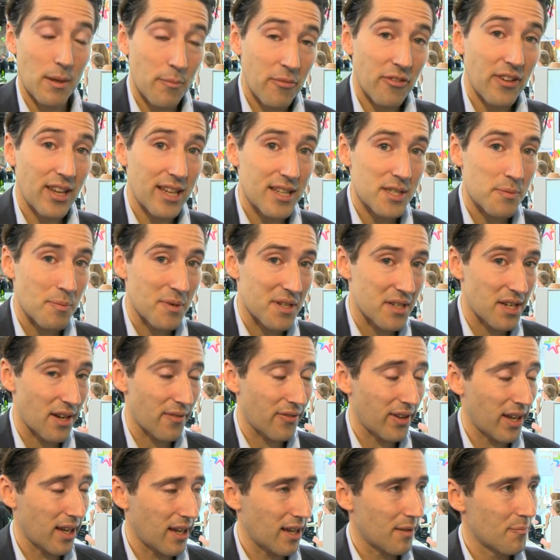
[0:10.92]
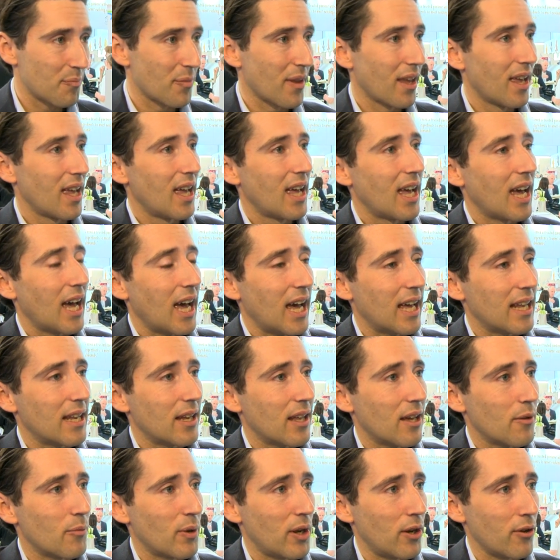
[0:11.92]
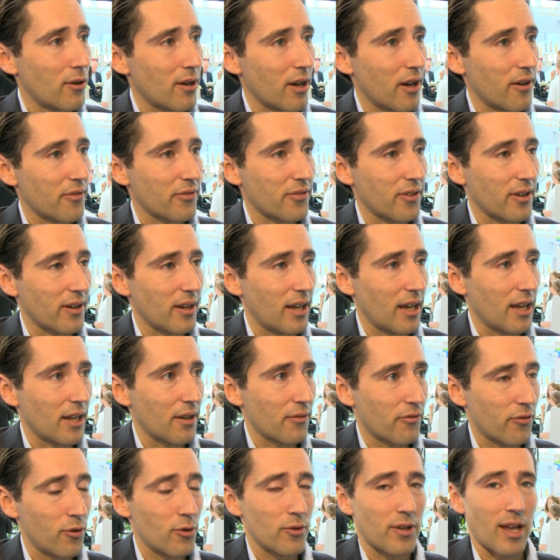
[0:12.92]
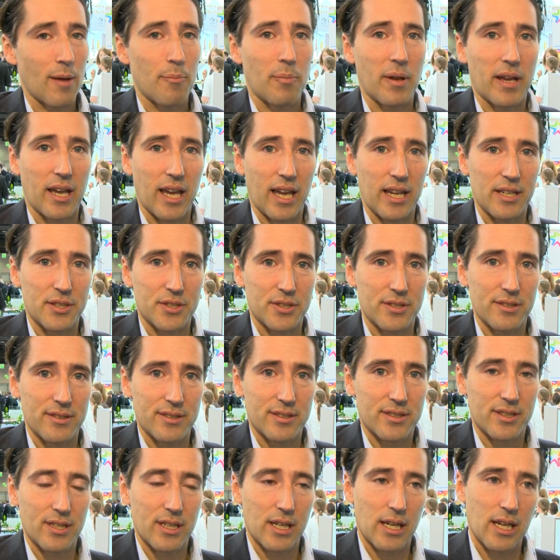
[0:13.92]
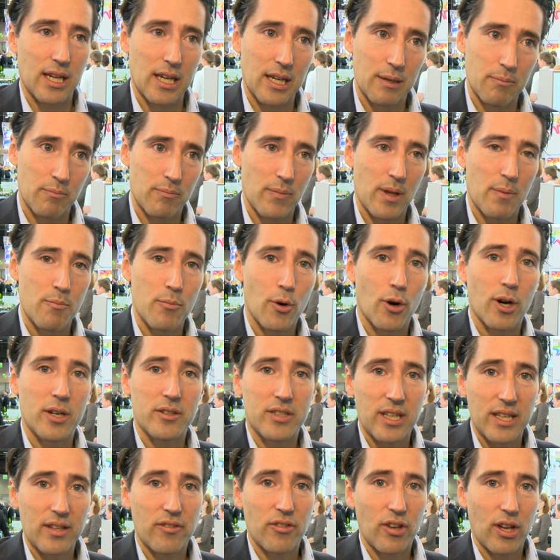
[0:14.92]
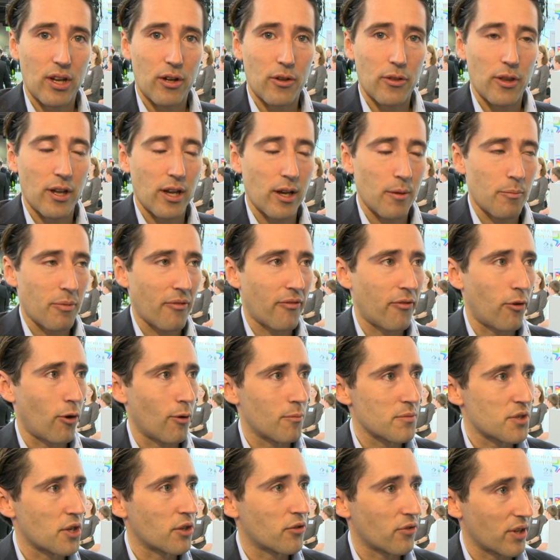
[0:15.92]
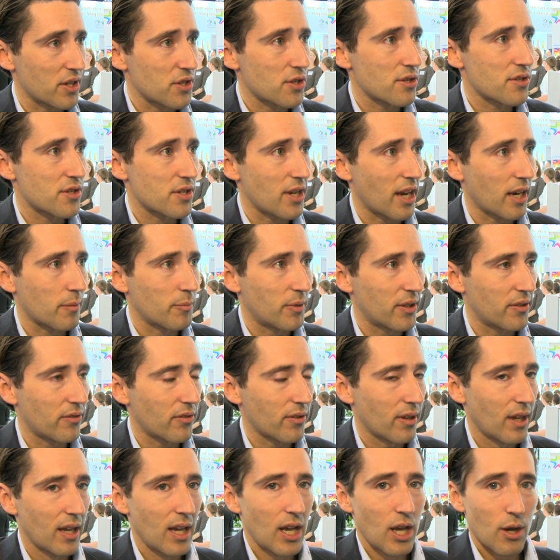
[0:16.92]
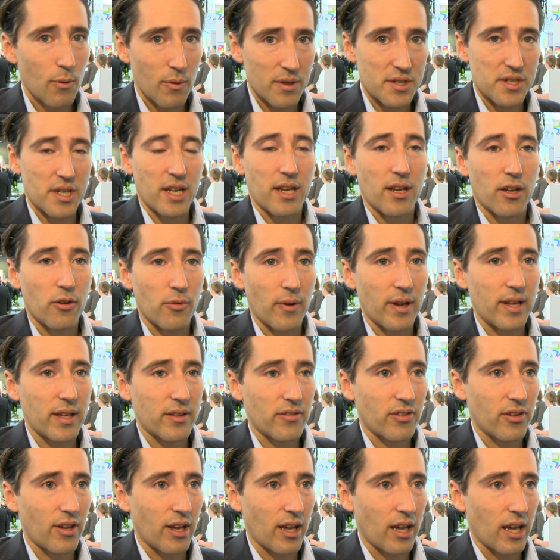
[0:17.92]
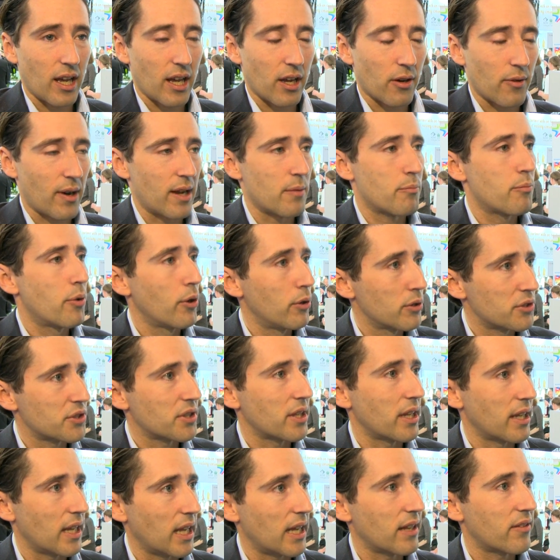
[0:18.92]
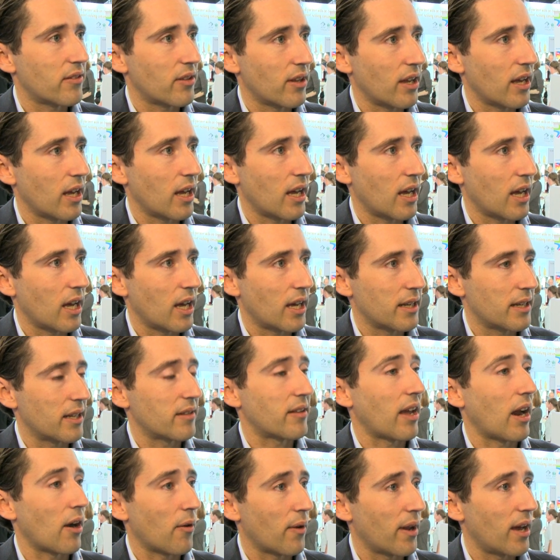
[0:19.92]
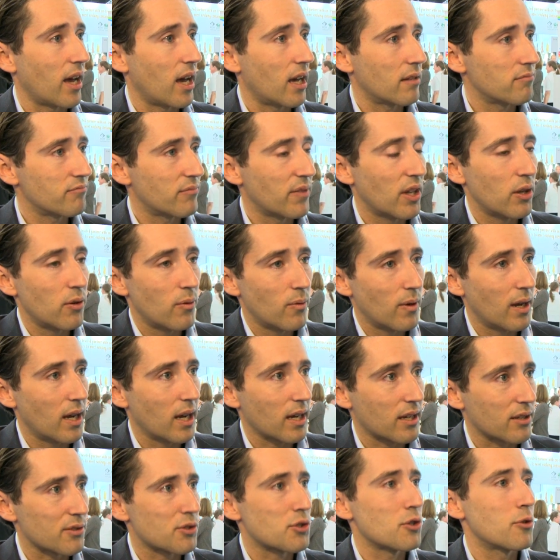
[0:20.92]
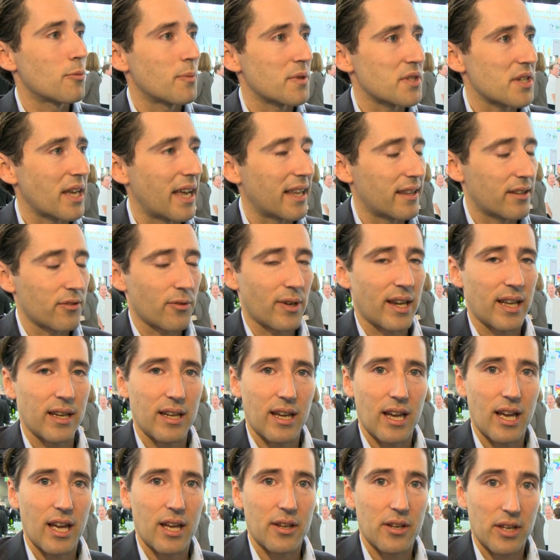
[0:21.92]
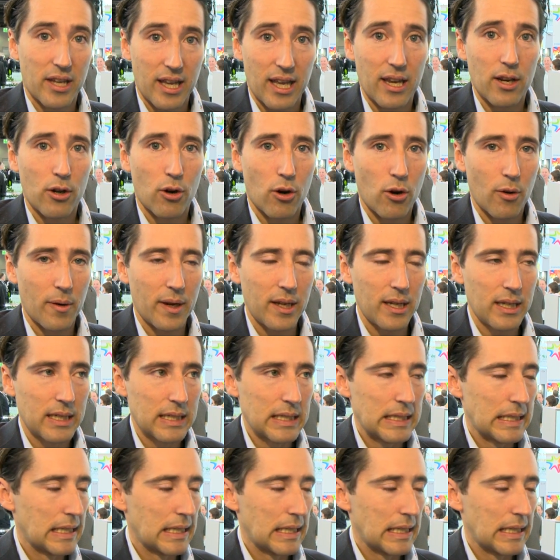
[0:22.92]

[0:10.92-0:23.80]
DMV in specific. And uh, we look after uh, the food applications, uh, more detailed, the performance nutrition segment. We've seen a great, uh, great boost in that, uh, that area, new uh, consumers entering the category.